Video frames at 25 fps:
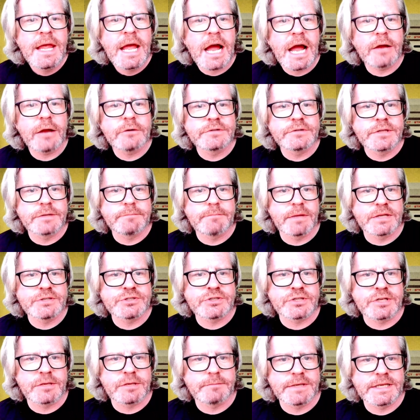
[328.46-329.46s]
I only
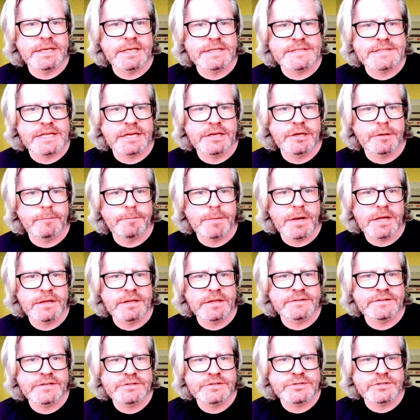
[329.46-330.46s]
mention it because I hear
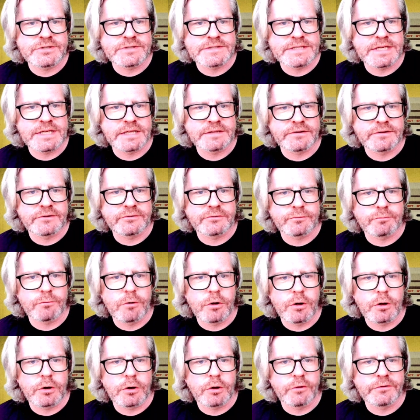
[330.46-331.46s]
politicians get this
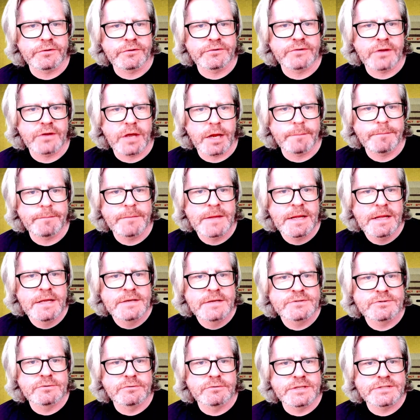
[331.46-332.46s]
wrong all the time.
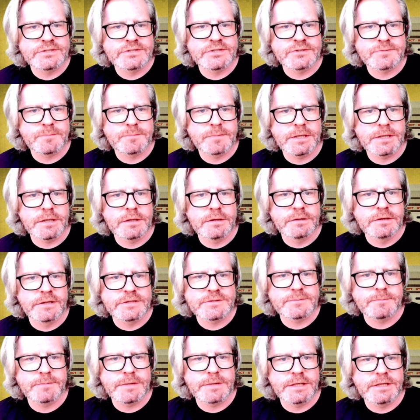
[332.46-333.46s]
So let's just be
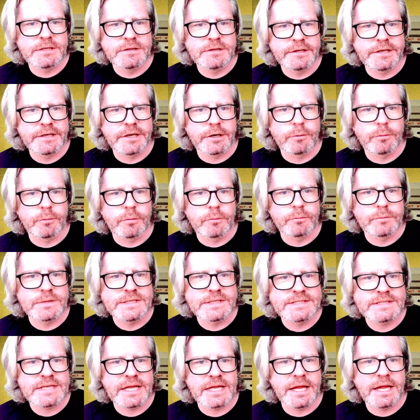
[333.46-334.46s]
let's be clear when we
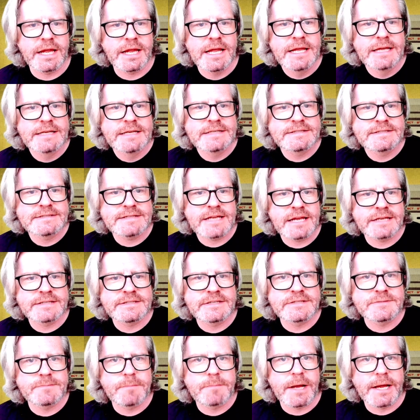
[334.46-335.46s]
say sex
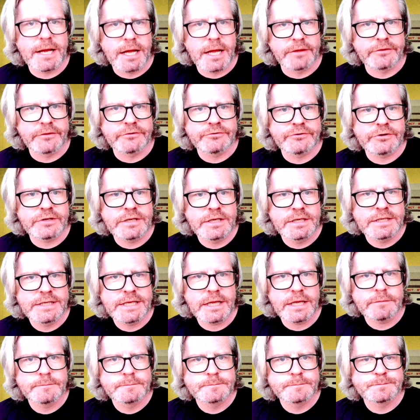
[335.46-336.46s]
is biology.
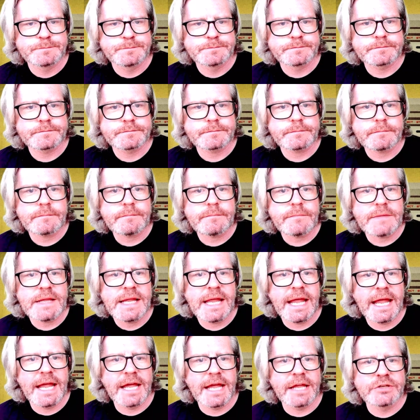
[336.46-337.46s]
Yeah.
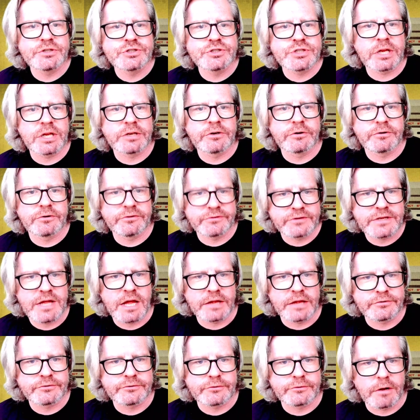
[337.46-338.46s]
And gender is
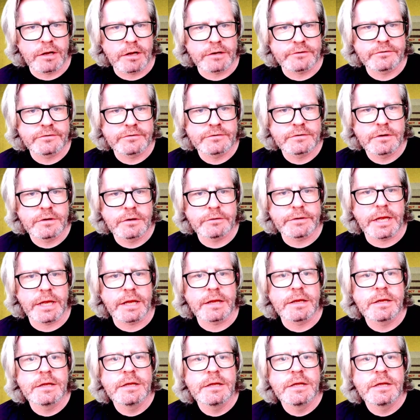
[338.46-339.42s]
construct. Okay.